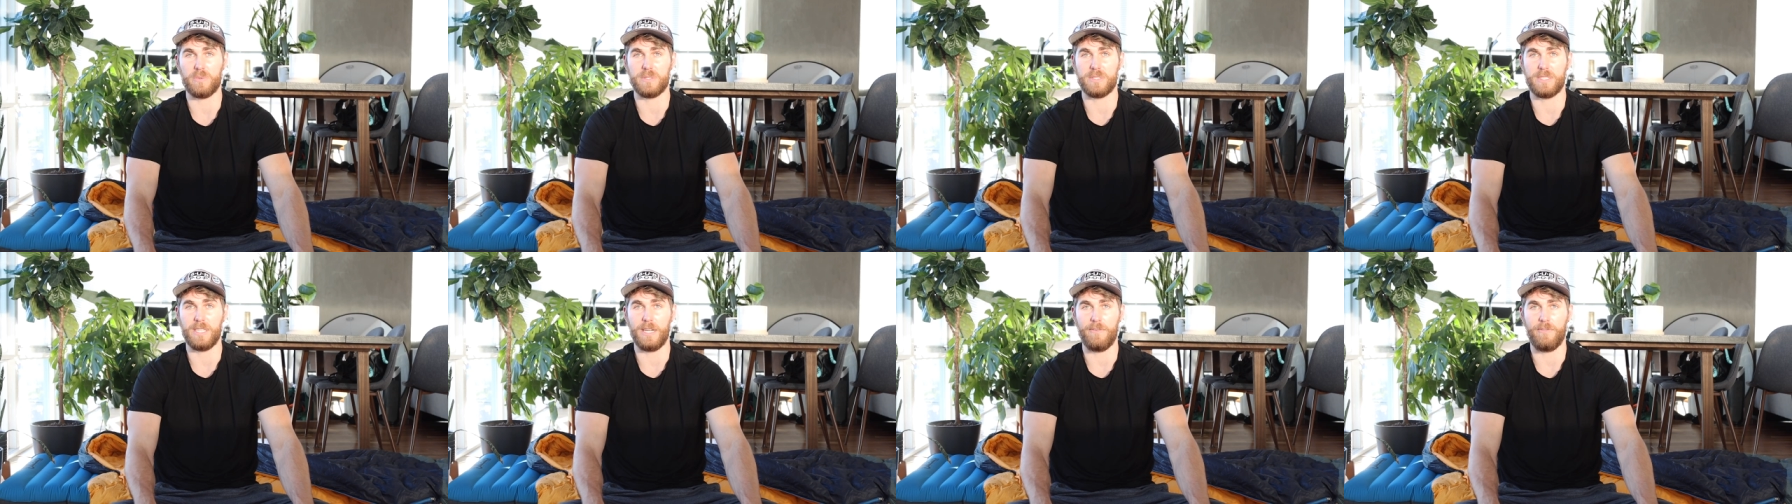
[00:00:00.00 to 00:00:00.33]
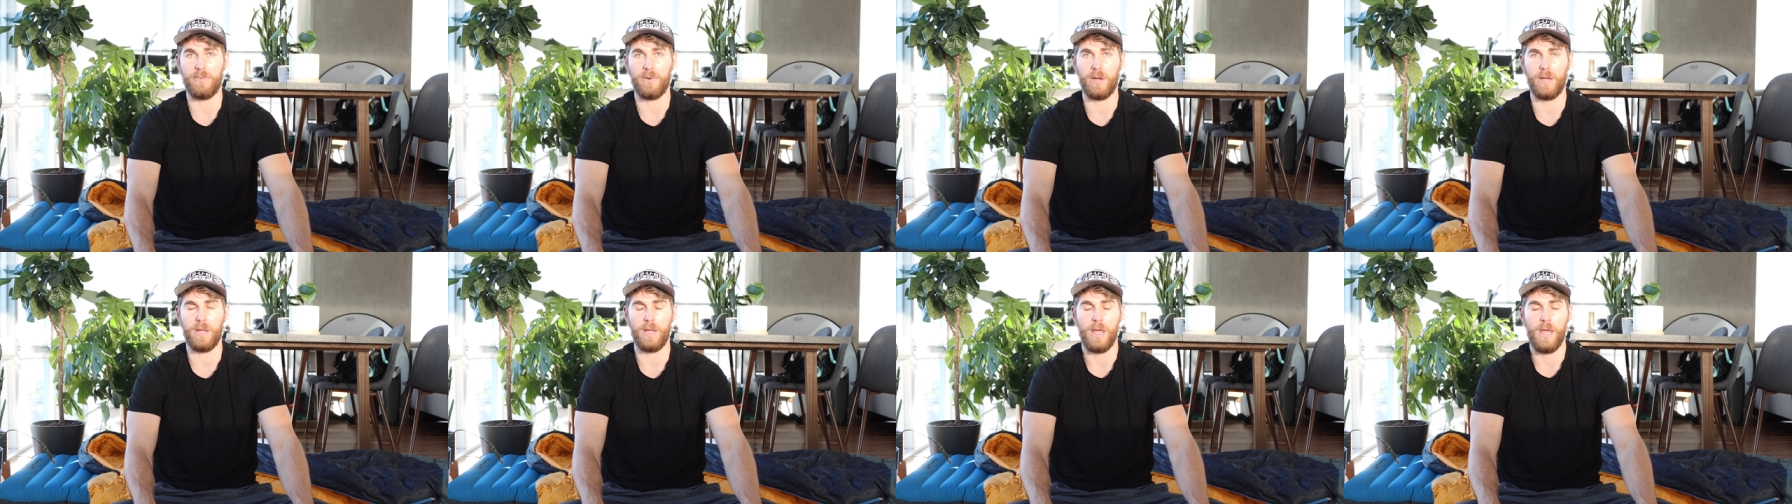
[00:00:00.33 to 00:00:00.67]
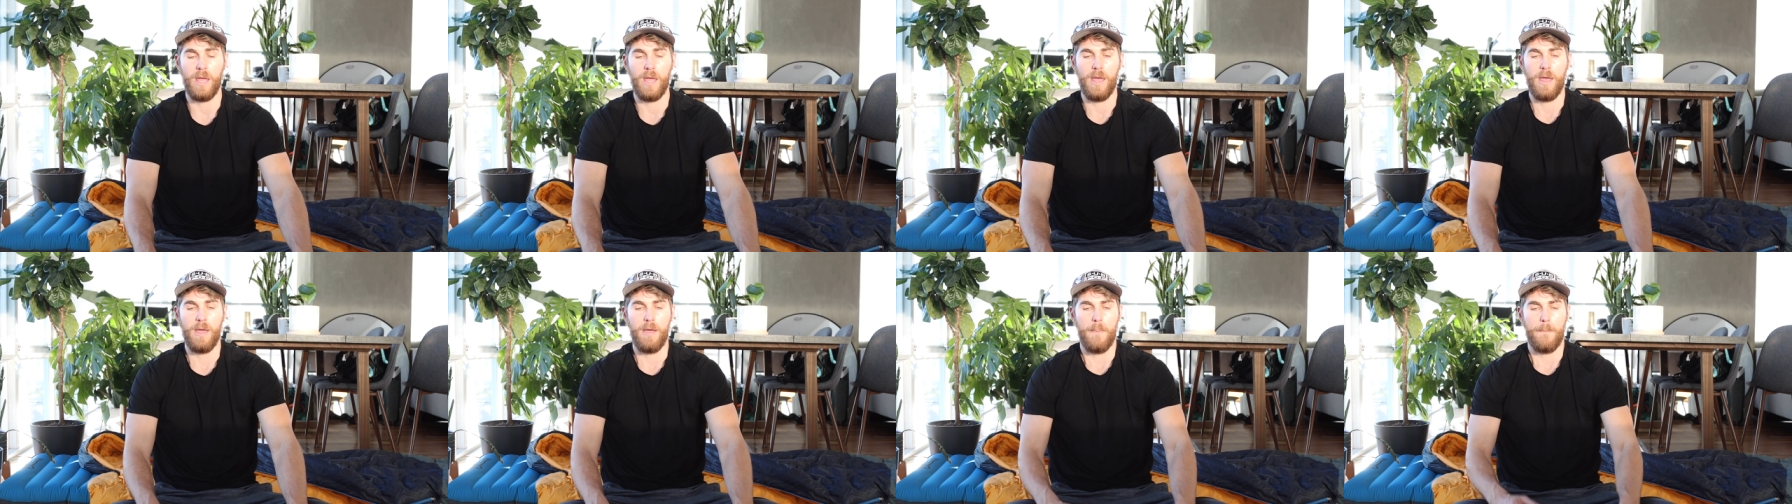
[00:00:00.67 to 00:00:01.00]
was different,
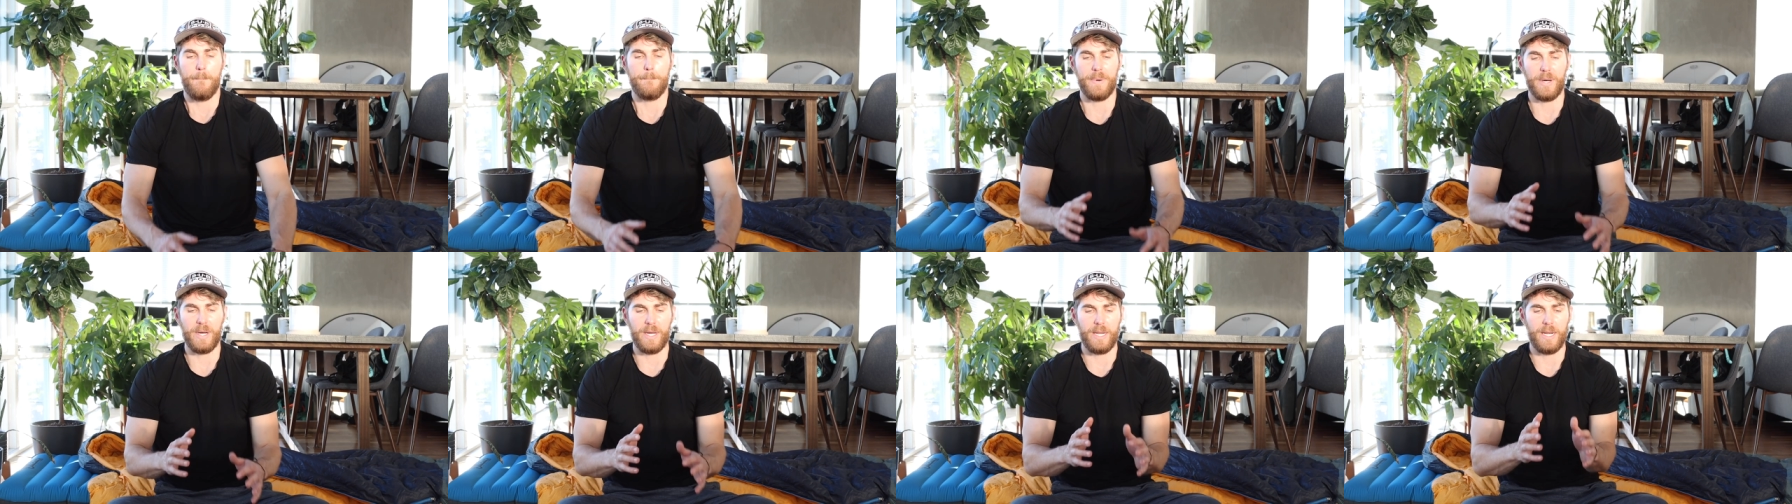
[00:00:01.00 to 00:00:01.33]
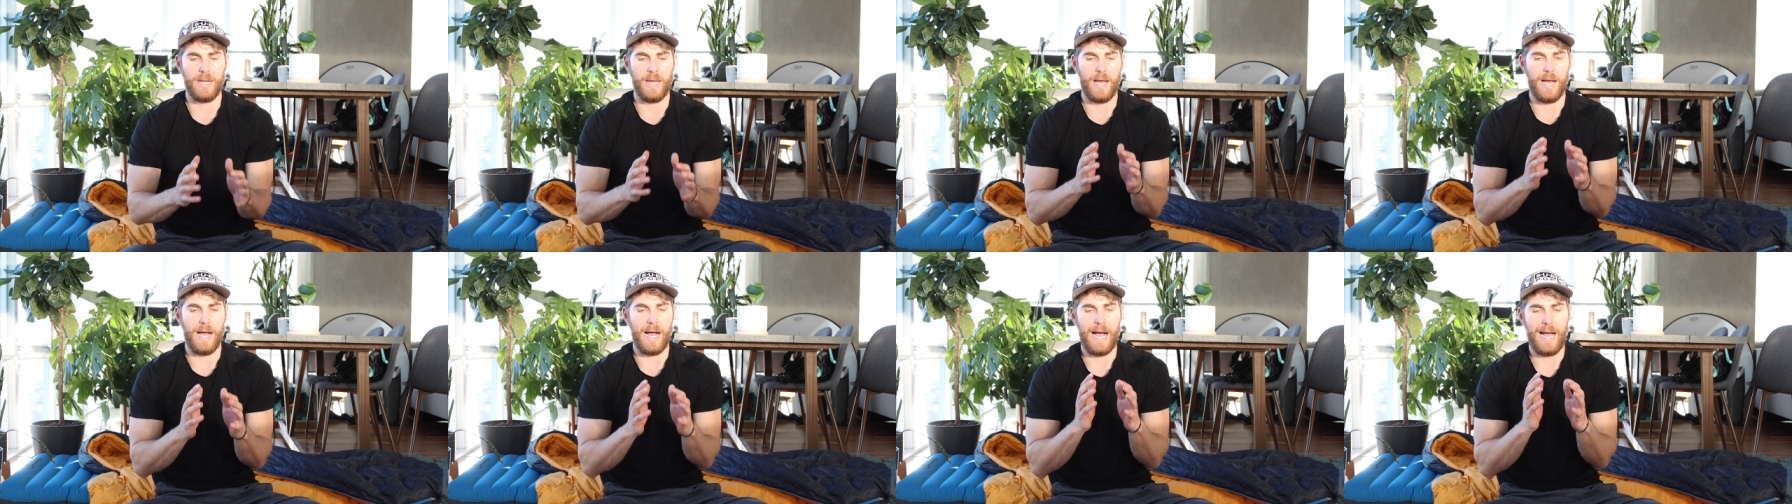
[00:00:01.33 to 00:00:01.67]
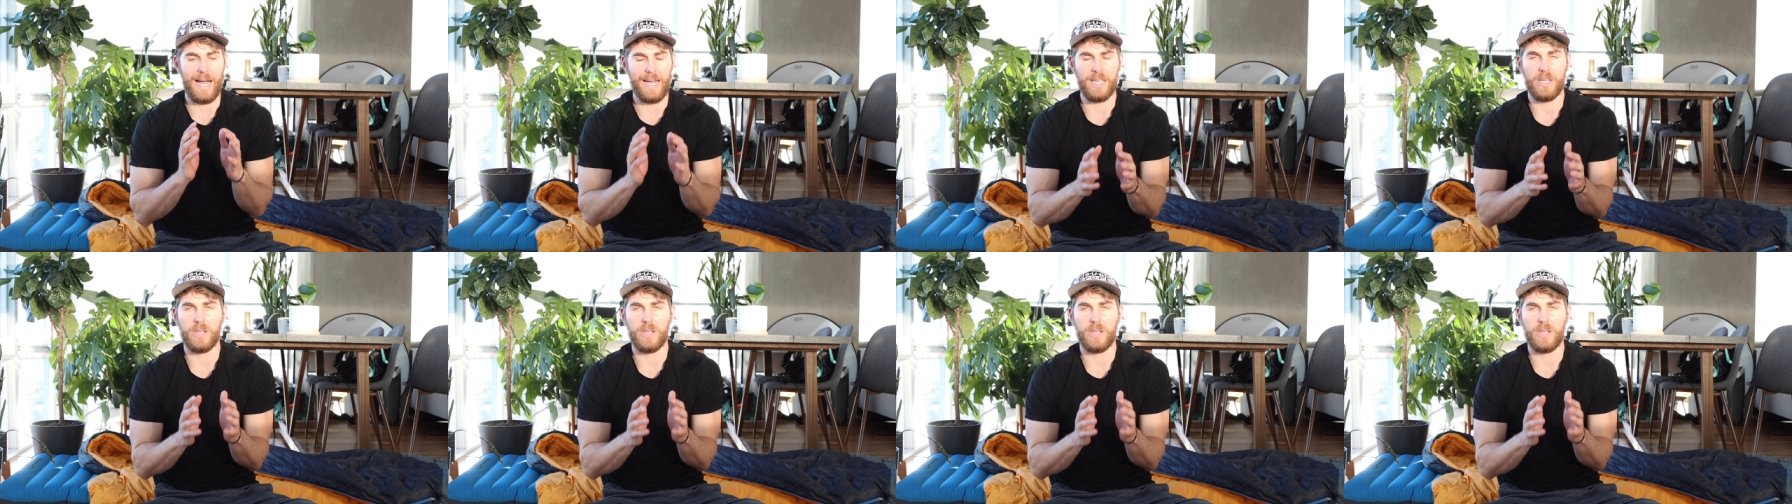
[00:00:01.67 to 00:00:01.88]
but I